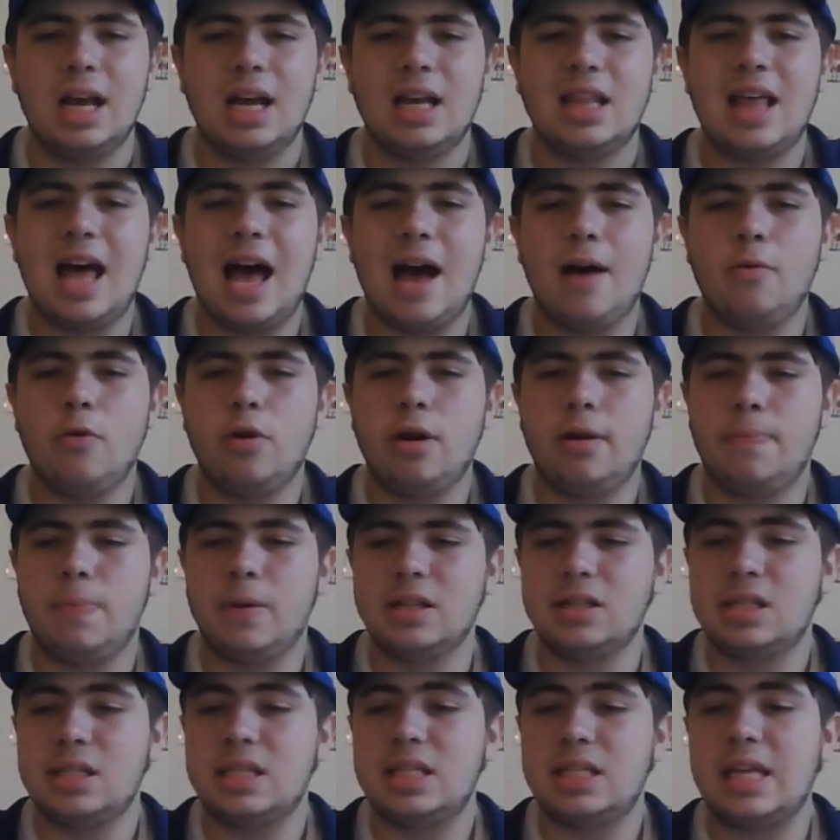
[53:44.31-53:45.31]
That would have
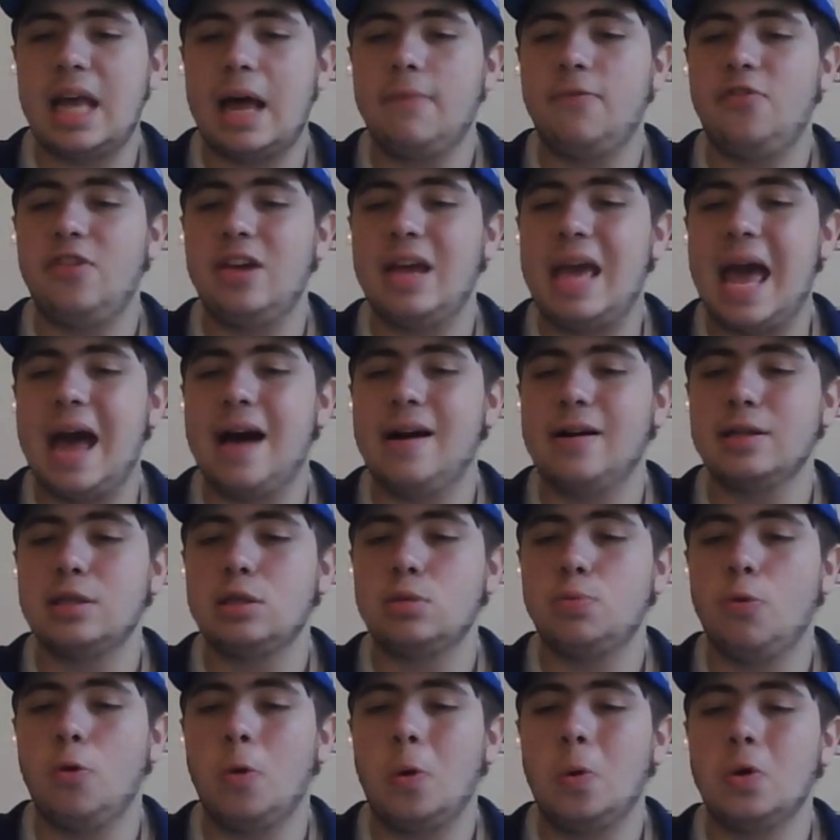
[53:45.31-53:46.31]
been something
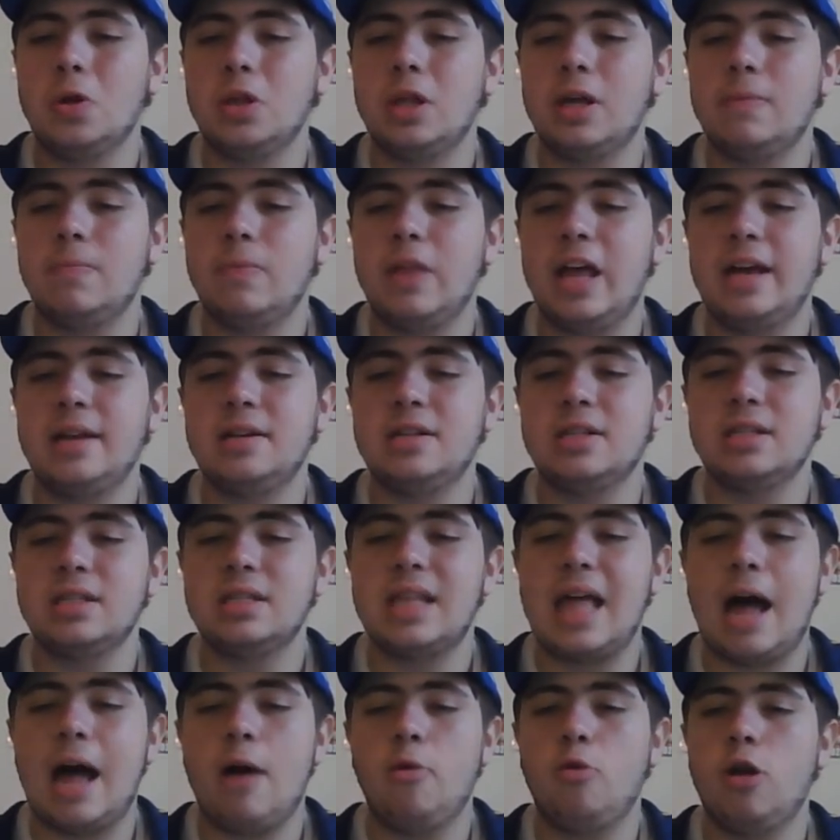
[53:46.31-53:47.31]
else for them, legends.
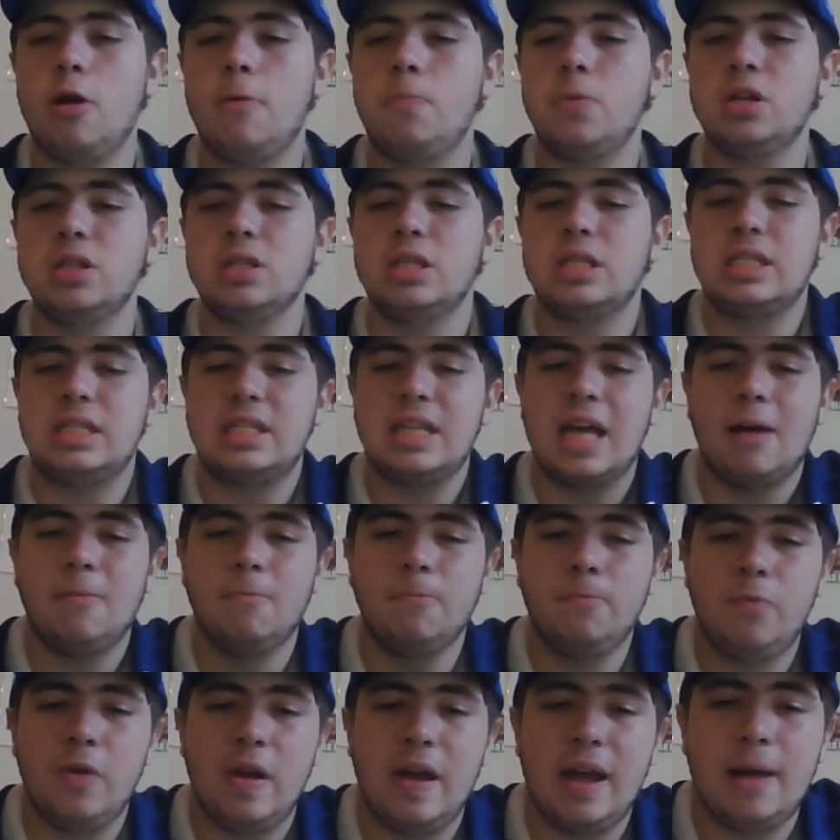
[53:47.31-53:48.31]
That would have been
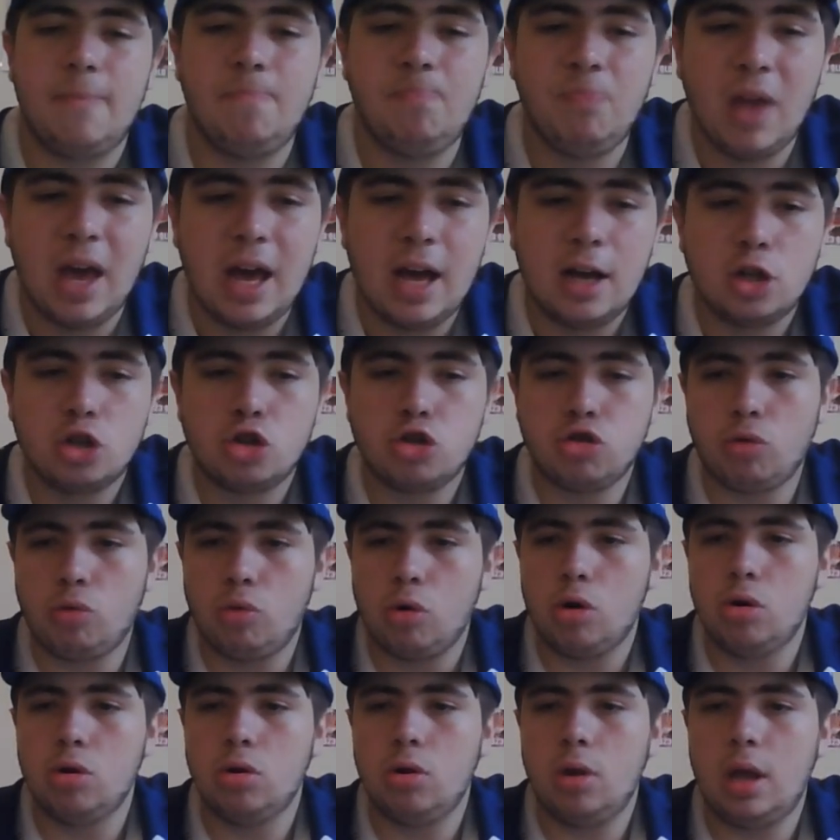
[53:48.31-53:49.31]
something
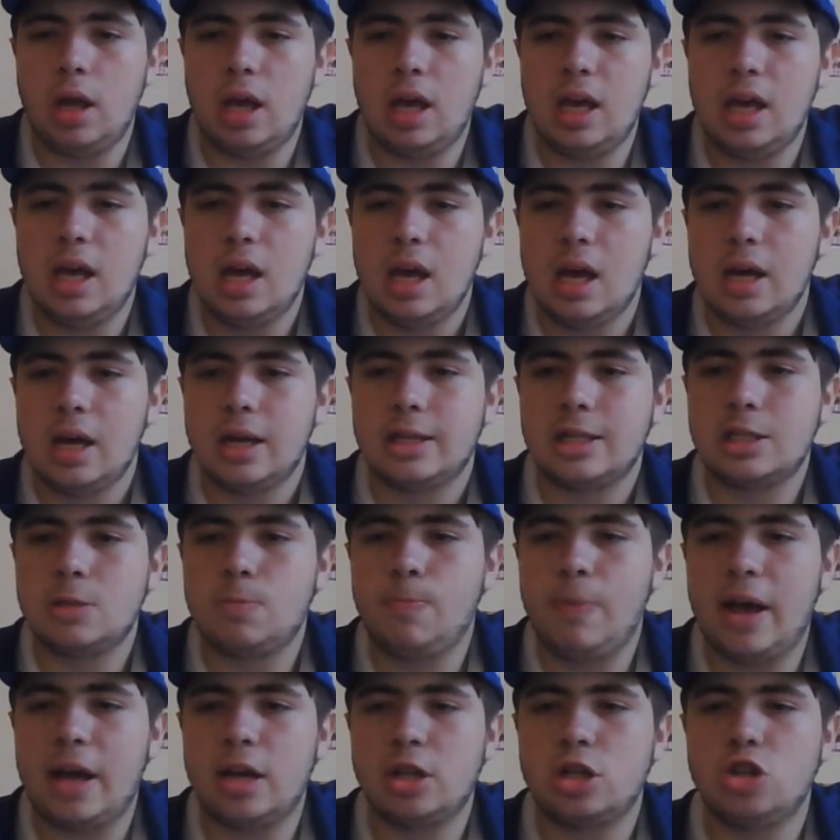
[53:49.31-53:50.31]
truly
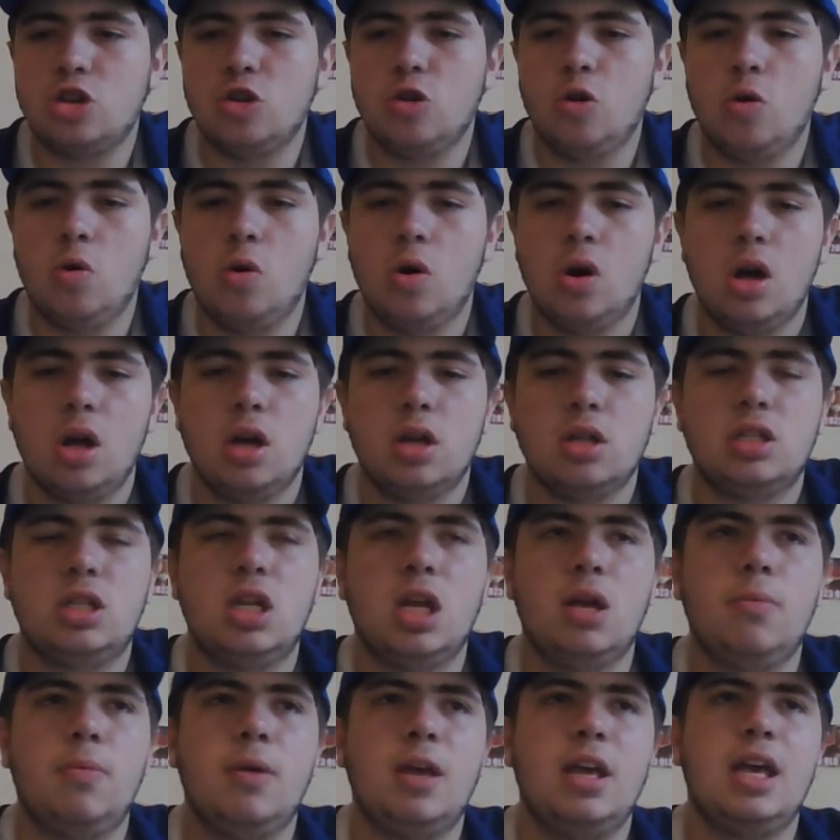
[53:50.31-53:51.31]
special
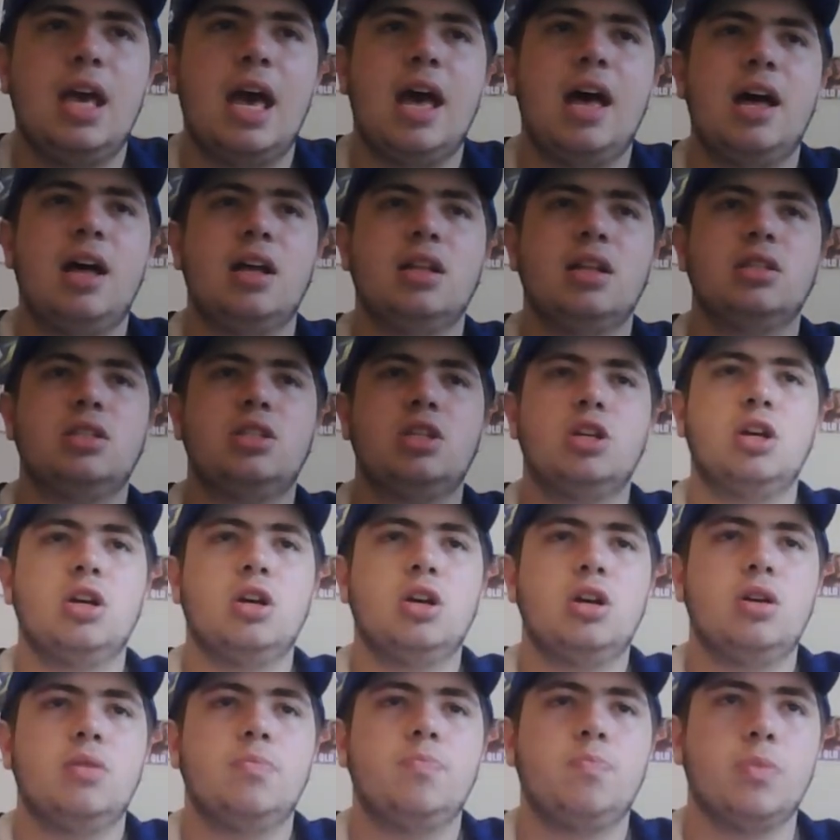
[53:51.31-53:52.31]
to be held
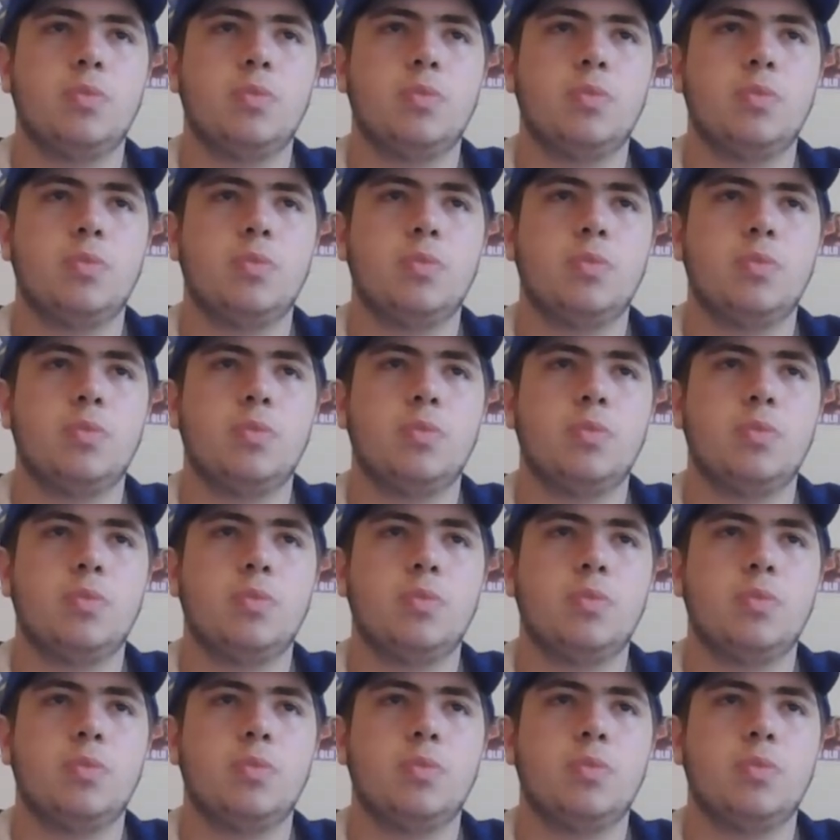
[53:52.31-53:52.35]
to.